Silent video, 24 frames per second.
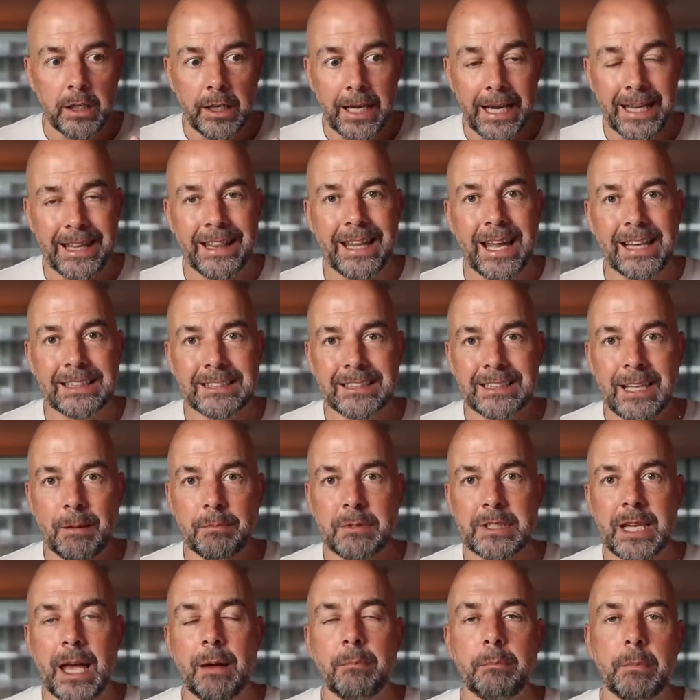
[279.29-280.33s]
in that
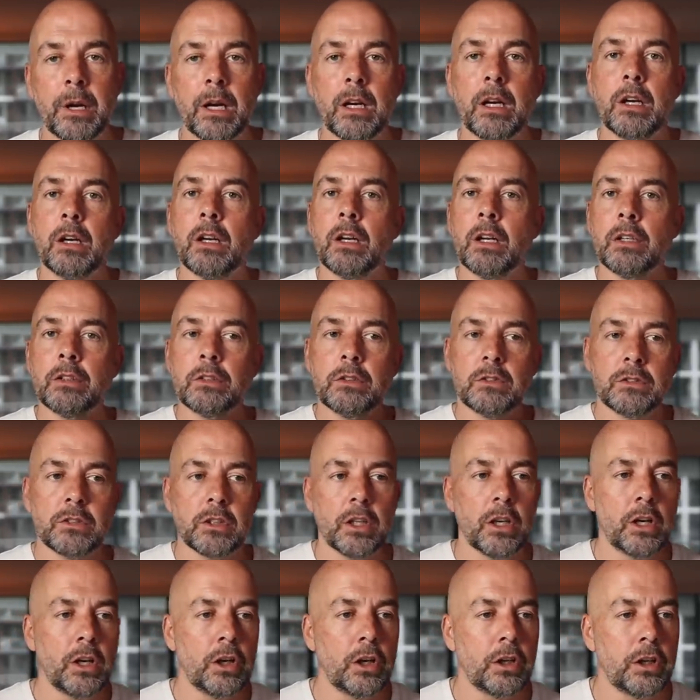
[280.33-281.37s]
September and
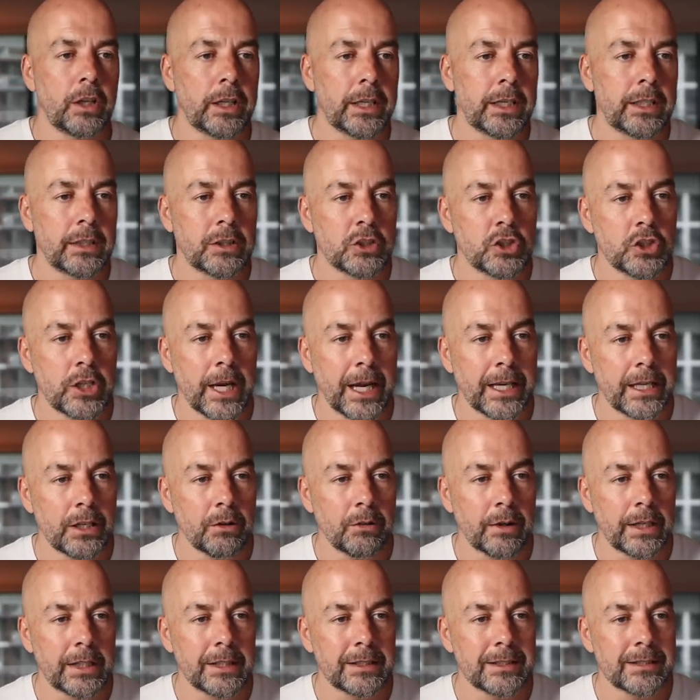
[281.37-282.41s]
early
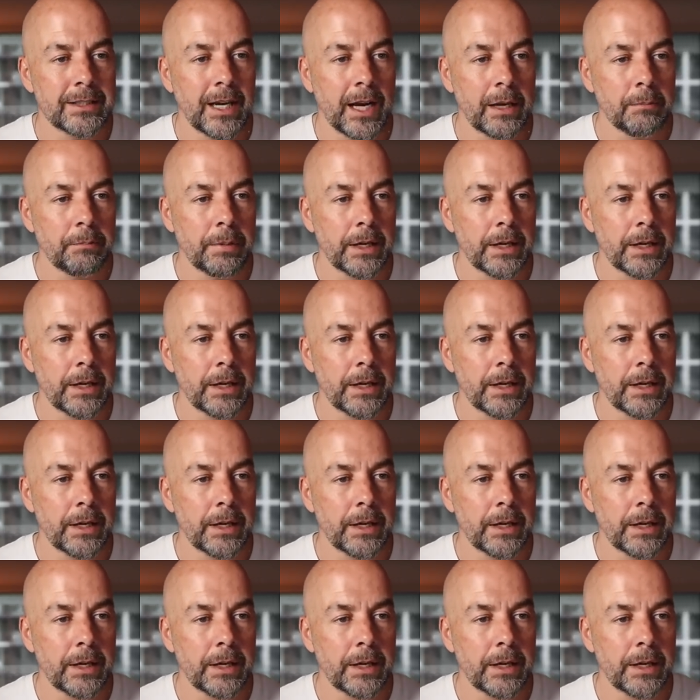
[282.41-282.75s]
January time